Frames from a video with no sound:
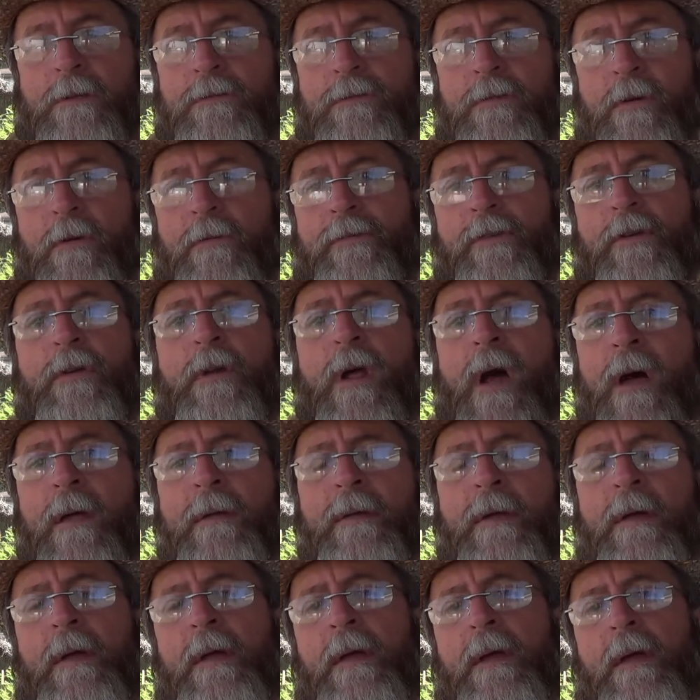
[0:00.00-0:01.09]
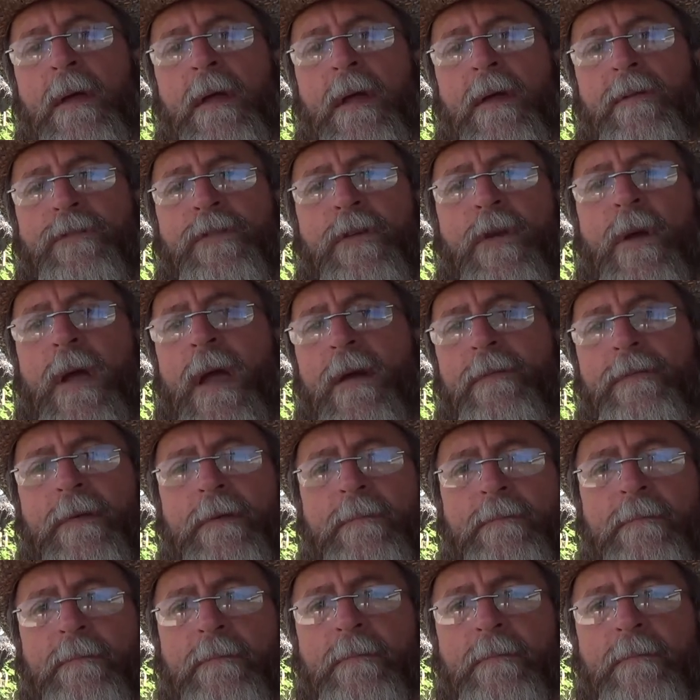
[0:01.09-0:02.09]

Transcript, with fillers: So if you're not, if you haven't